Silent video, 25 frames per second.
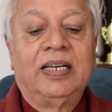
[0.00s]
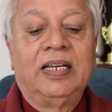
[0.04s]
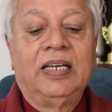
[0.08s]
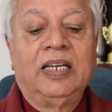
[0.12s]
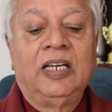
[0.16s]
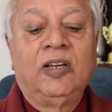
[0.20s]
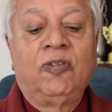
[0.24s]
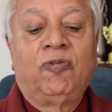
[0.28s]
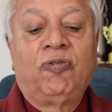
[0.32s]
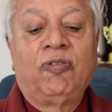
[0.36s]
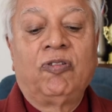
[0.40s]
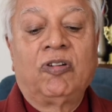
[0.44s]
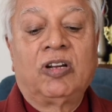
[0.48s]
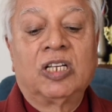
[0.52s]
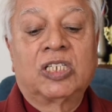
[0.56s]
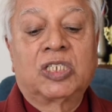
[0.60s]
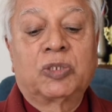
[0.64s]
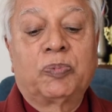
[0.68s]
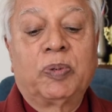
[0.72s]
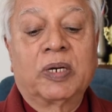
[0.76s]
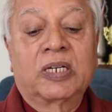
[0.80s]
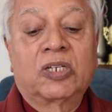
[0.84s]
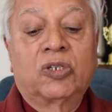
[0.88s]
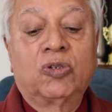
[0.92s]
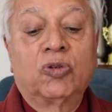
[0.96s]
If you
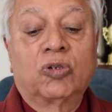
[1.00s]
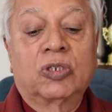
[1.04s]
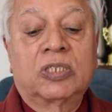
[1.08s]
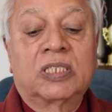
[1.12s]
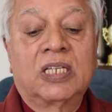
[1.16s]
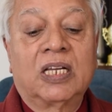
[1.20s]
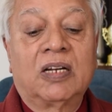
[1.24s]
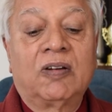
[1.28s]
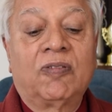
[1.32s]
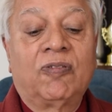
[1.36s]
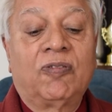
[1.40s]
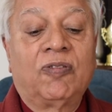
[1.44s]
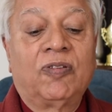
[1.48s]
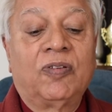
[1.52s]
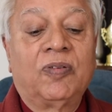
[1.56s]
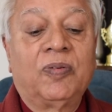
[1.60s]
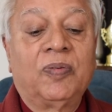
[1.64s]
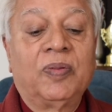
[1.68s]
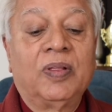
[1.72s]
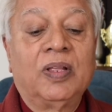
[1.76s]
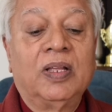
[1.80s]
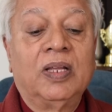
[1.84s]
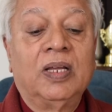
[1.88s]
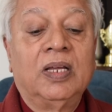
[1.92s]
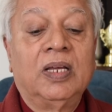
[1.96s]
respect yourself,
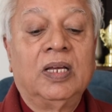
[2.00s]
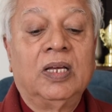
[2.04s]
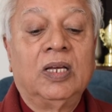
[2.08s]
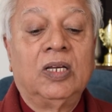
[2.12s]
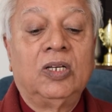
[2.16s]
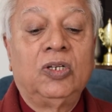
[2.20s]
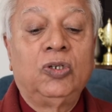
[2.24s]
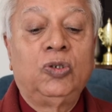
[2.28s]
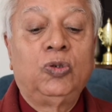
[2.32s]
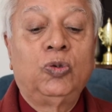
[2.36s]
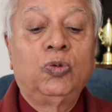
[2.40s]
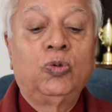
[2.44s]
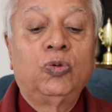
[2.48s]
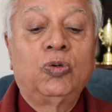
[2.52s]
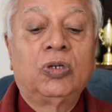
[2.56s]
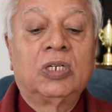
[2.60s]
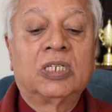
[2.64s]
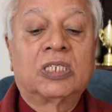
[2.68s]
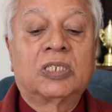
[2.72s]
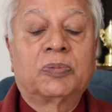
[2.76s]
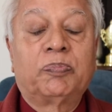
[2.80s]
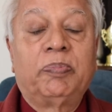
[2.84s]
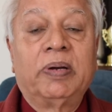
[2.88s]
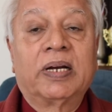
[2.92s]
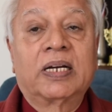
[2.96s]
you
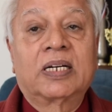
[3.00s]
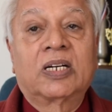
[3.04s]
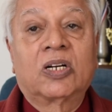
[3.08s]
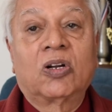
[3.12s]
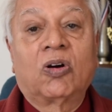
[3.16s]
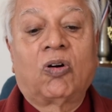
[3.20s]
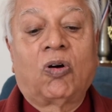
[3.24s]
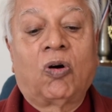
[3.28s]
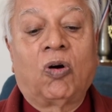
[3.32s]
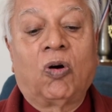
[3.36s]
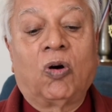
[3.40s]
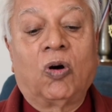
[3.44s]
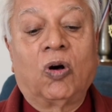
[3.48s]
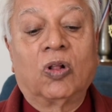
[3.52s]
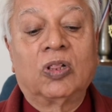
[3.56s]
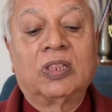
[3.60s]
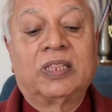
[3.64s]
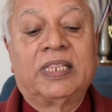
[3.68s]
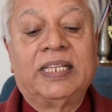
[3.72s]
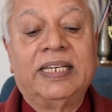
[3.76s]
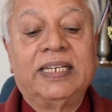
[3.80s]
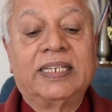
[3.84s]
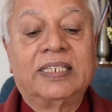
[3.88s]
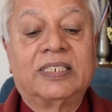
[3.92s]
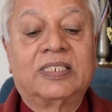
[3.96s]
respect all
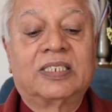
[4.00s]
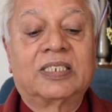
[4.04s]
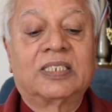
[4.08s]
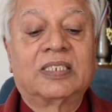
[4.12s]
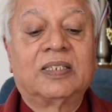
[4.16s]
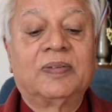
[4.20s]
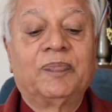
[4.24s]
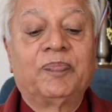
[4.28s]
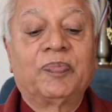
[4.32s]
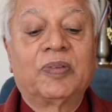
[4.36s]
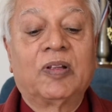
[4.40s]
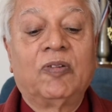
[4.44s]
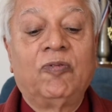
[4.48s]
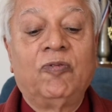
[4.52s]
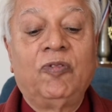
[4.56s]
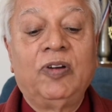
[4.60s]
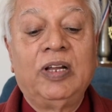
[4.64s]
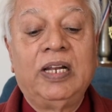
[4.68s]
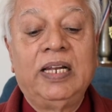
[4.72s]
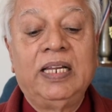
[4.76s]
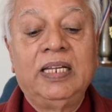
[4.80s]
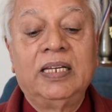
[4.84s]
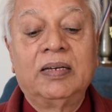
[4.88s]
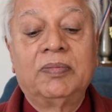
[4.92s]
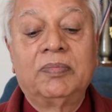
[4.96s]
things.
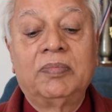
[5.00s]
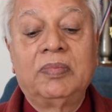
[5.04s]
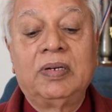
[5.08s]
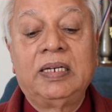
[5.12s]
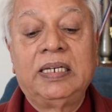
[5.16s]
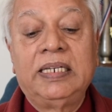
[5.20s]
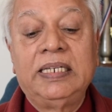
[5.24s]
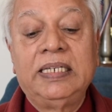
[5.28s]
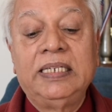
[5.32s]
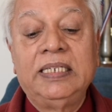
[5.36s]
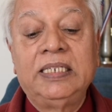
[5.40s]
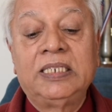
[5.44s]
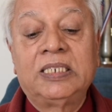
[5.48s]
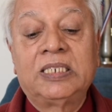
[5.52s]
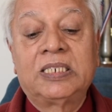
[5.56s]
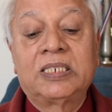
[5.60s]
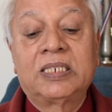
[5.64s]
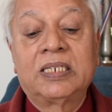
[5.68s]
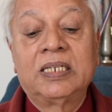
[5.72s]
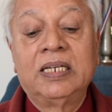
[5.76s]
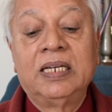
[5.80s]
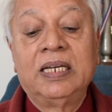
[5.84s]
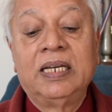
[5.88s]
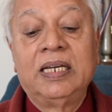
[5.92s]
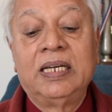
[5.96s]
William
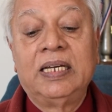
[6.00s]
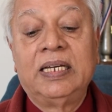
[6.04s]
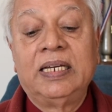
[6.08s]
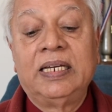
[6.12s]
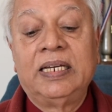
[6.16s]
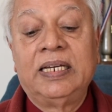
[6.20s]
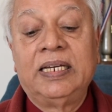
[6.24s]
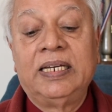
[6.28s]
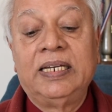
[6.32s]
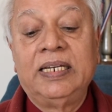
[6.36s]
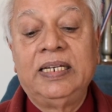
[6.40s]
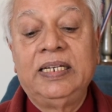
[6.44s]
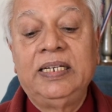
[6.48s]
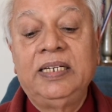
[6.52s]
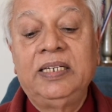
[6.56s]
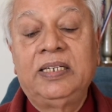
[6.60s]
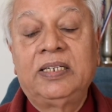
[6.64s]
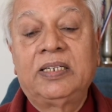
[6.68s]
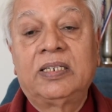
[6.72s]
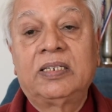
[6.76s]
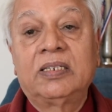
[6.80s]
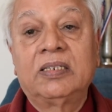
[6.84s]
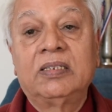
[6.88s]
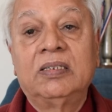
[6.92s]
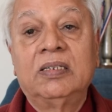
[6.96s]
Leached,
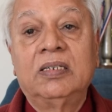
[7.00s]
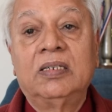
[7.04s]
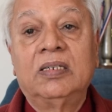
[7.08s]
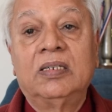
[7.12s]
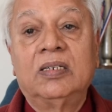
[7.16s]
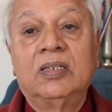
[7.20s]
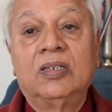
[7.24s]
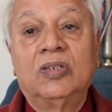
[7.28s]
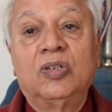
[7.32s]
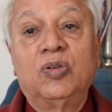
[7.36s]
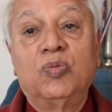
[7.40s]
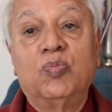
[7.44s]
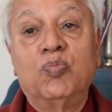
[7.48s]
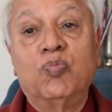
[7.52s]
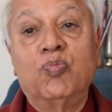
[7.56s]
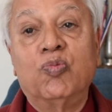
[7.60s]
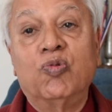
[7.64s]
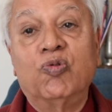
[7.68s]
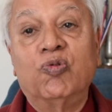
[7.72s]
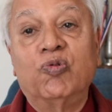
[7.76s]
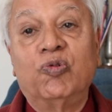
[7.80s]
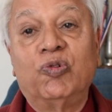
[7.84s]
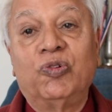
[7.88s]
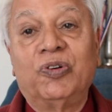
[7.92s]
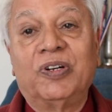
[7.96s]
Heat,
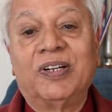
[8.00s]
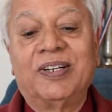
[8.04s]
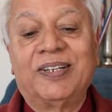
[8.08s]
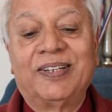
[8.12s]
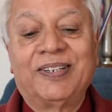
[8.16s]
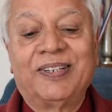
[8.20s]
Moon.